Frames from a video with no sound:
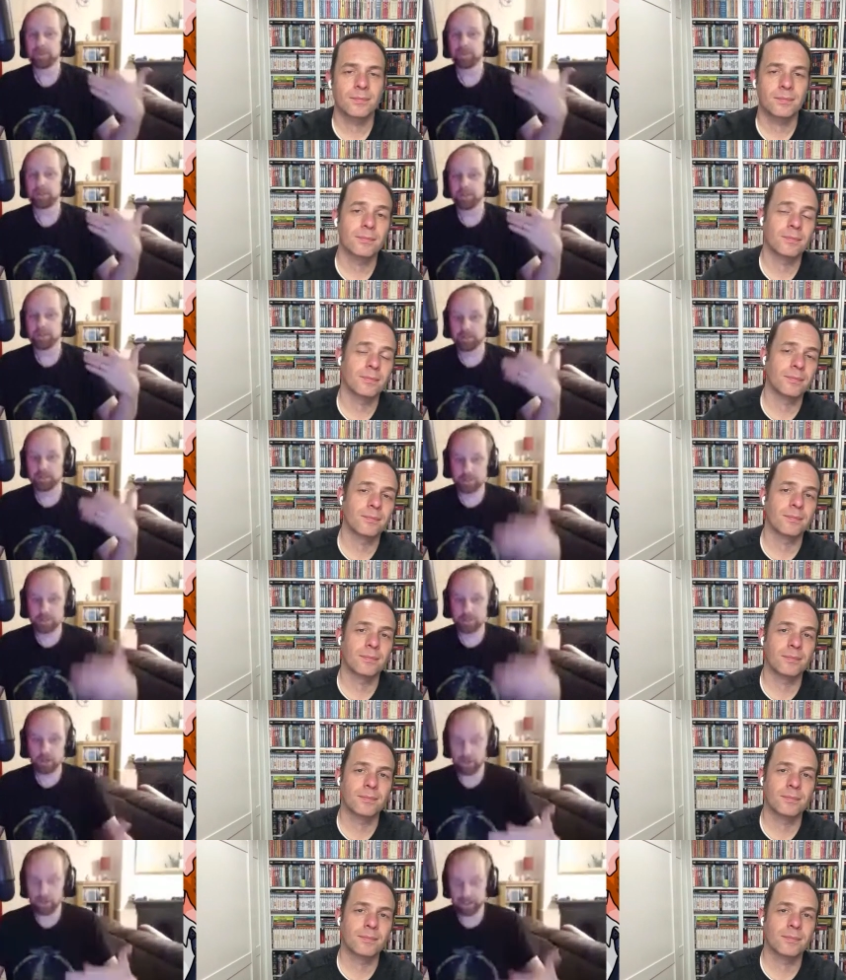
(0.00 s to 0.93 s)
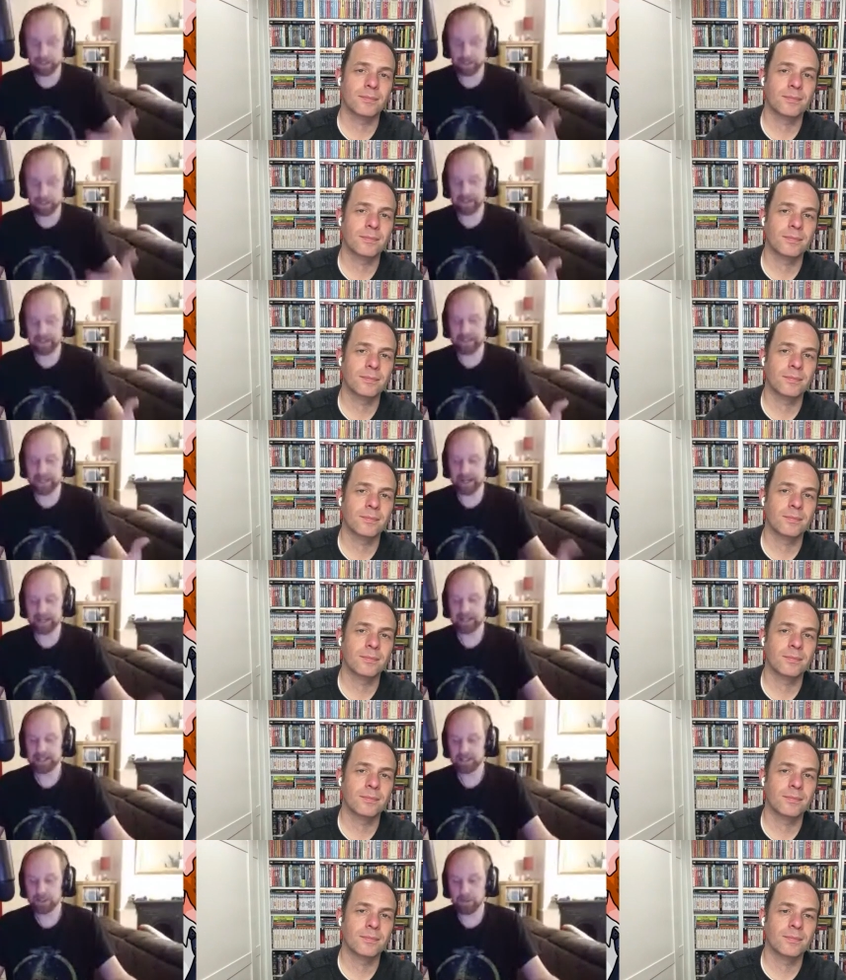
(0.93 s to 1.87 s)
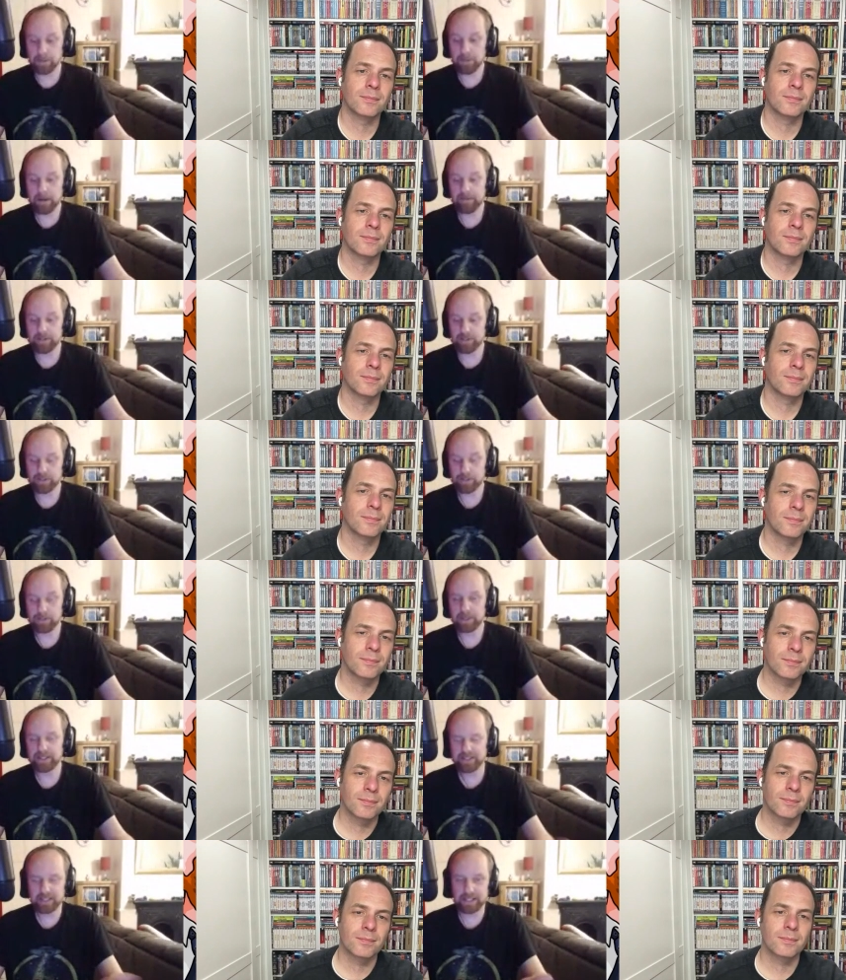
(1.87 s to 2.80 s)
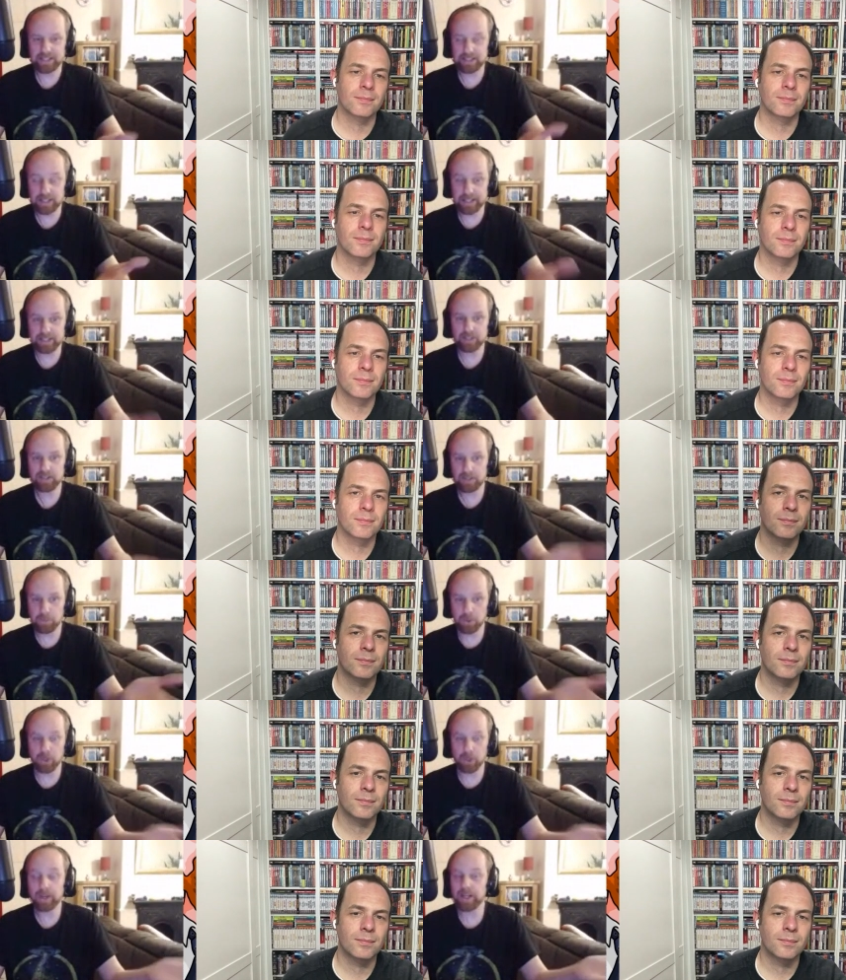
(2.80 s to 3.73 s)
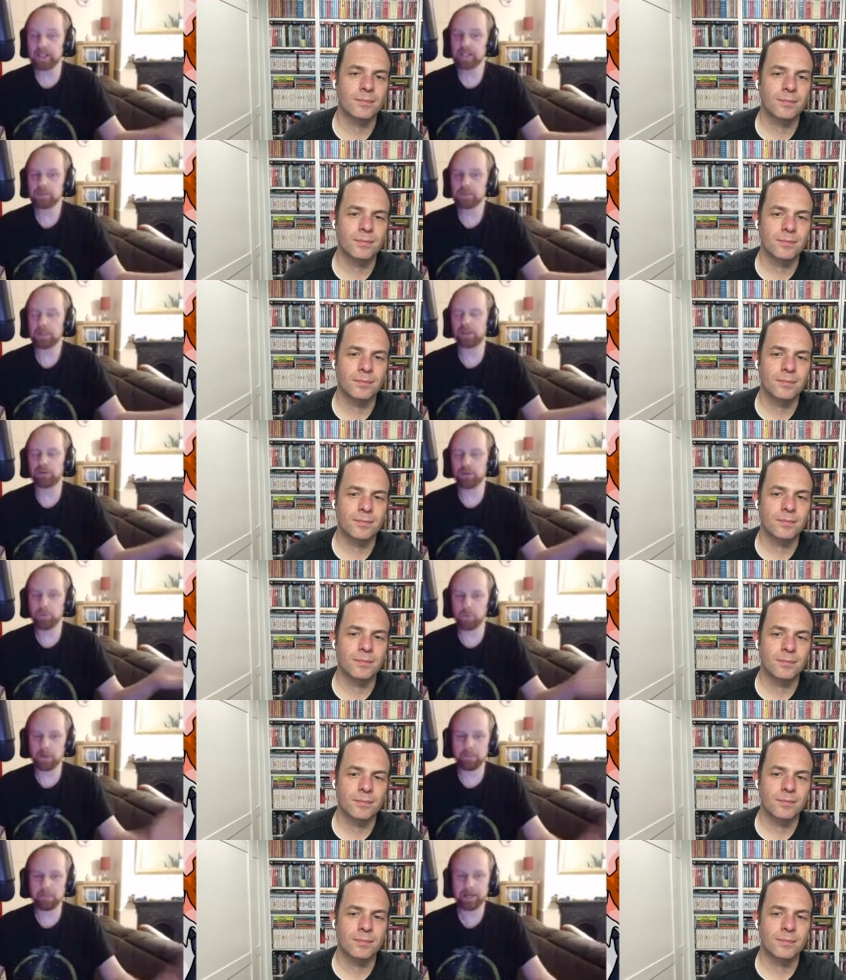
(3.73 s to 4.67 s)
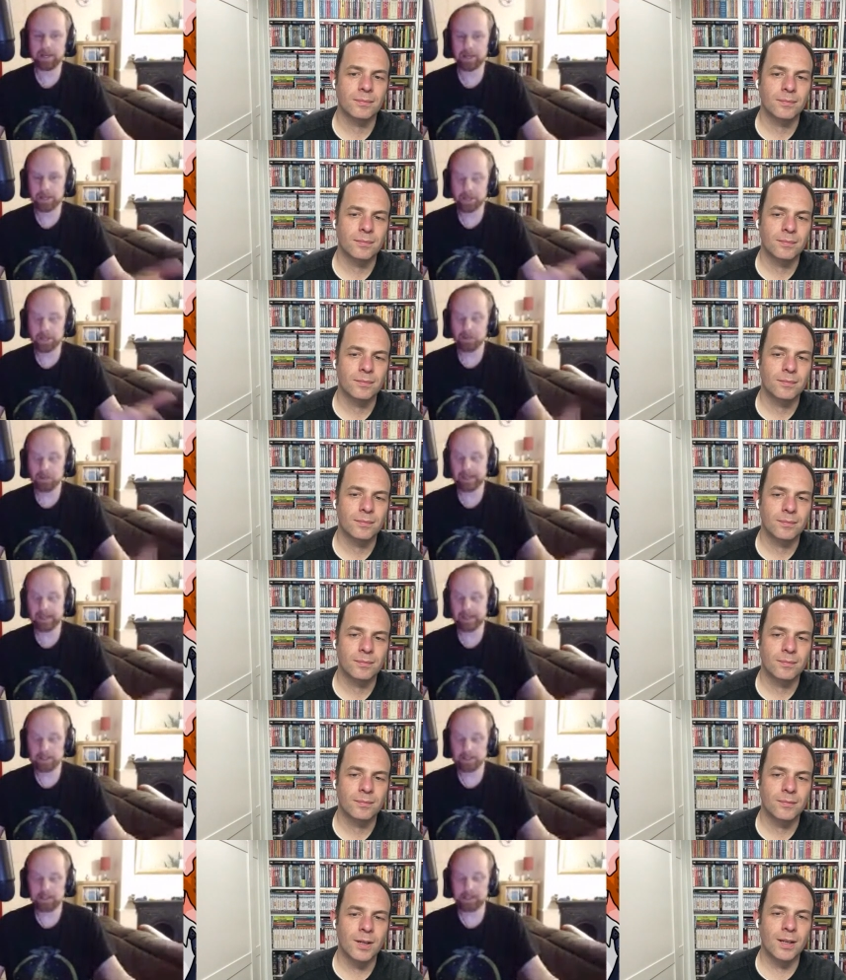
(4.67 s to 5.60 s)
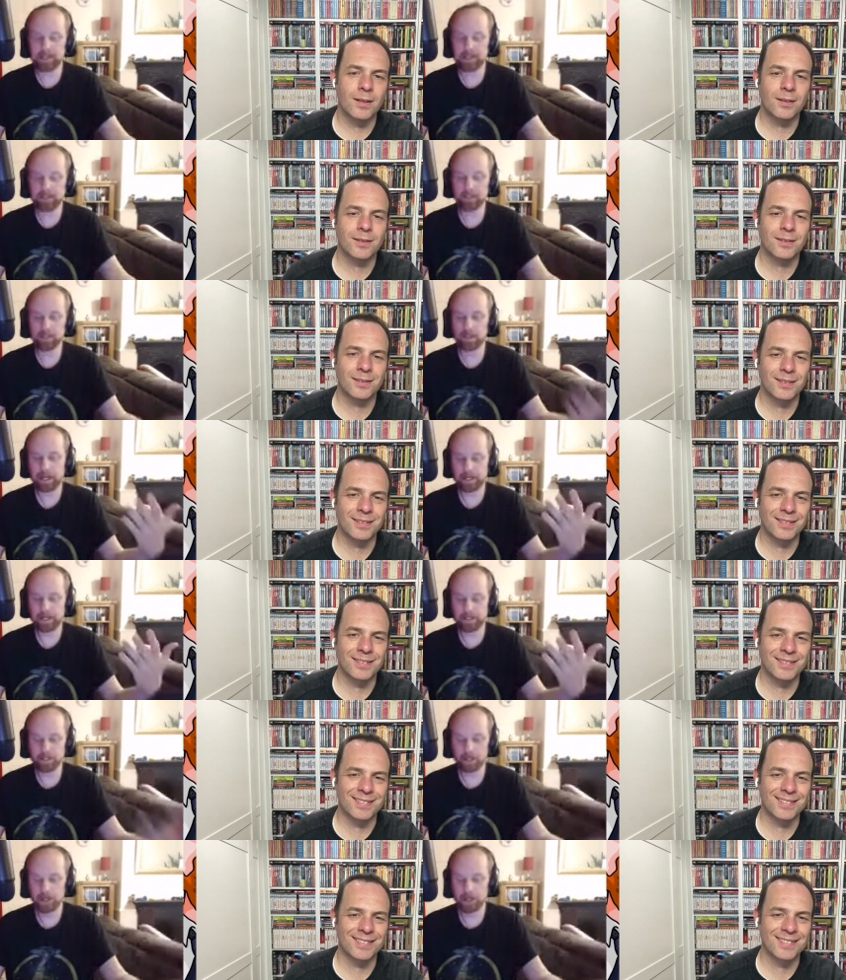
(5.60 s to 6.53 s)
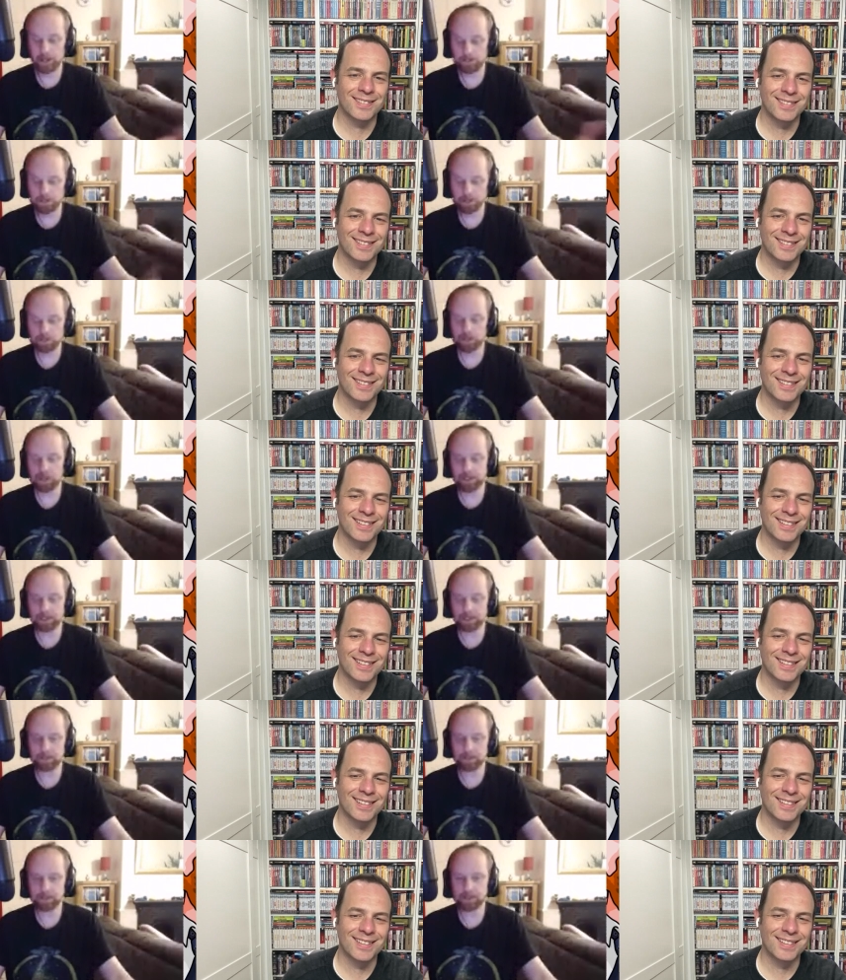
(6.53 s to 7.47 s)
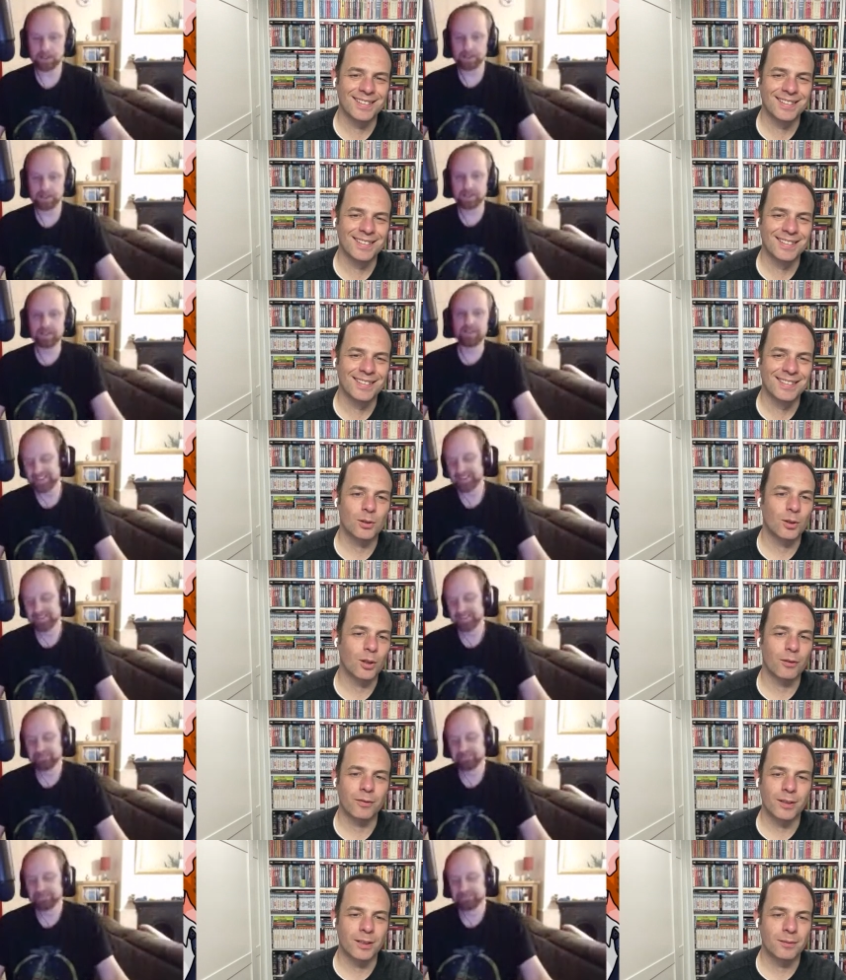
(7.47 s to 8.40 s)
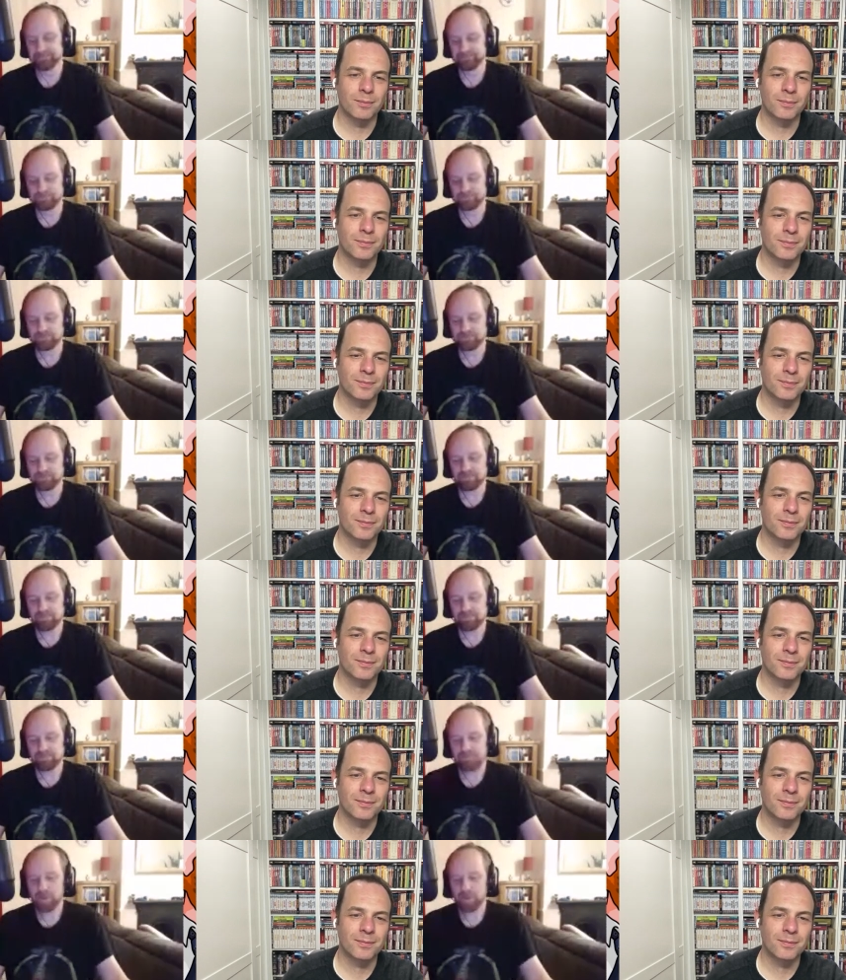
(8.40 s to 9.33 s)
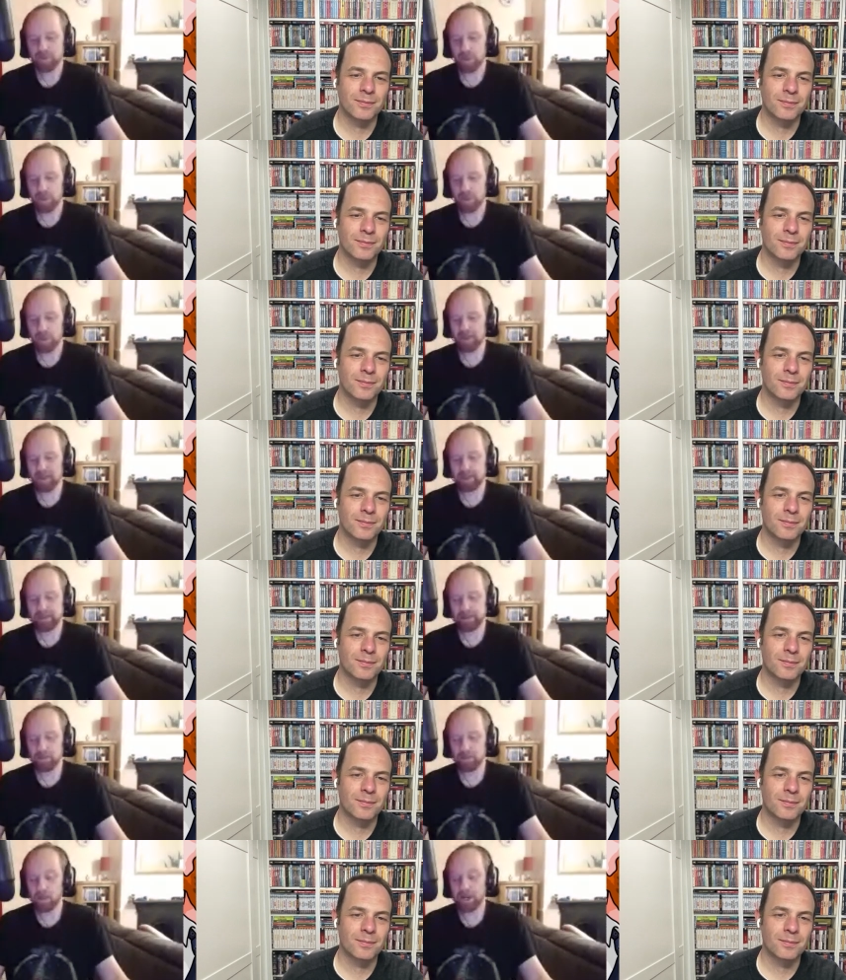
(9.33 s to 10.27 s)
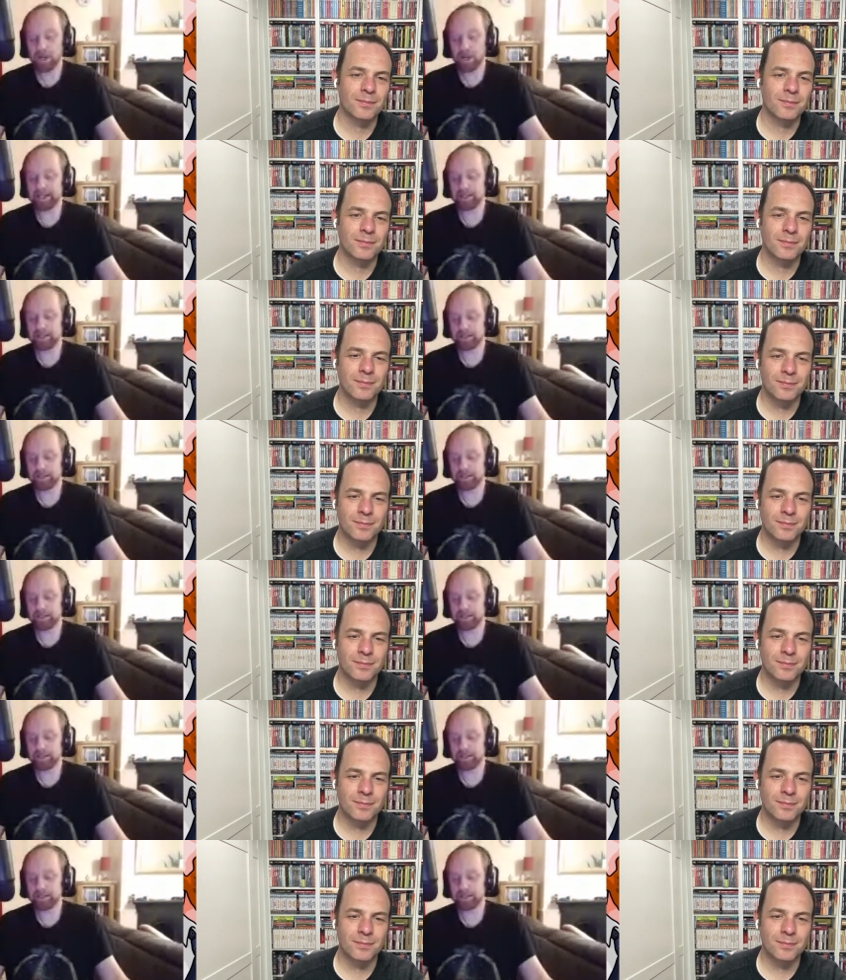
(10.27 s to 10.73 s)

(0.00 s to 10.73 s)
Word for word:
Speaker 1: So, yeah, he buries them. And he's literally working his way through women trying to make a normal child. Lovely. Wayne